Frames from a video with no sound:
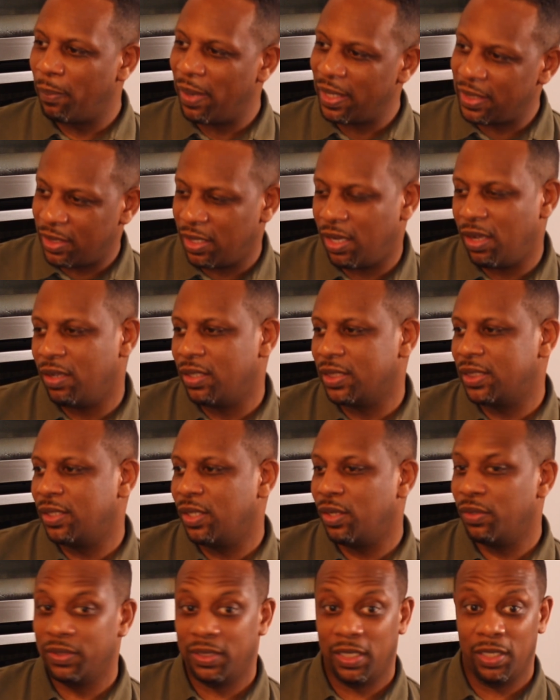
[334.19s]
better
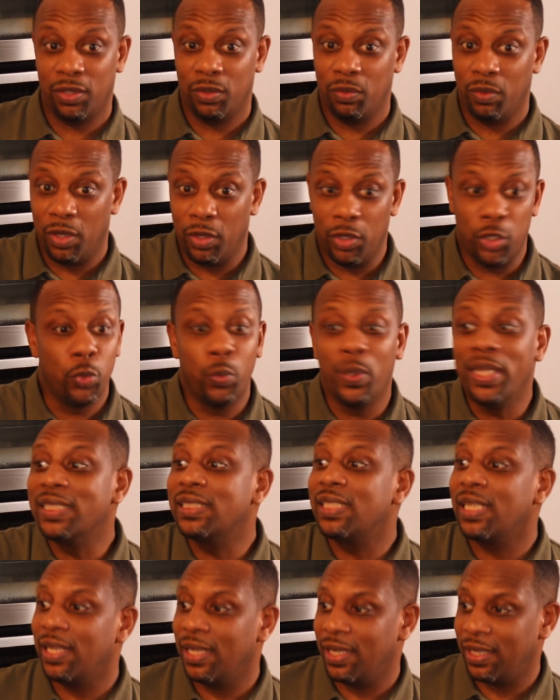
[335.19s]
ourselves and who
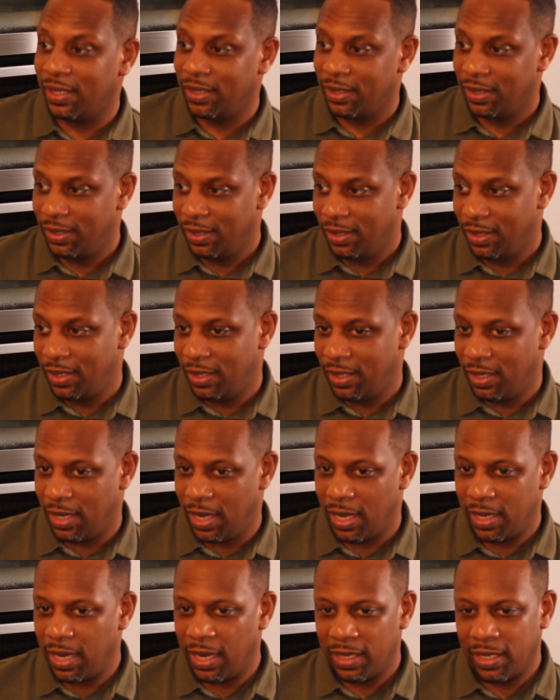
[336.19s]
is here yeah
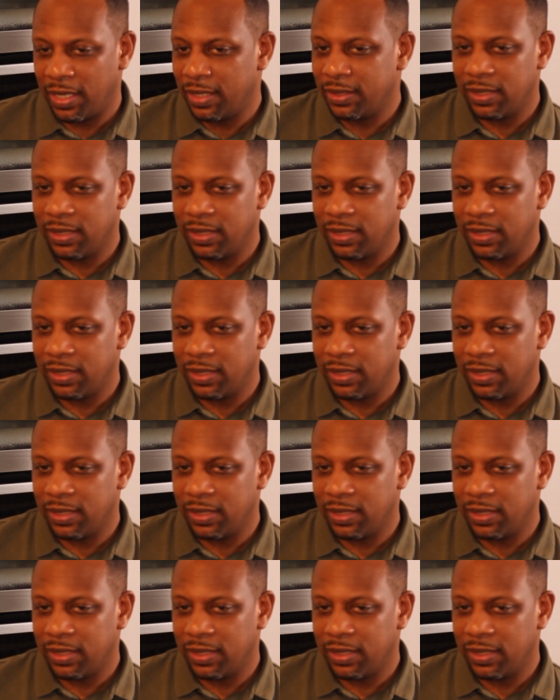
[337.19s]
and I,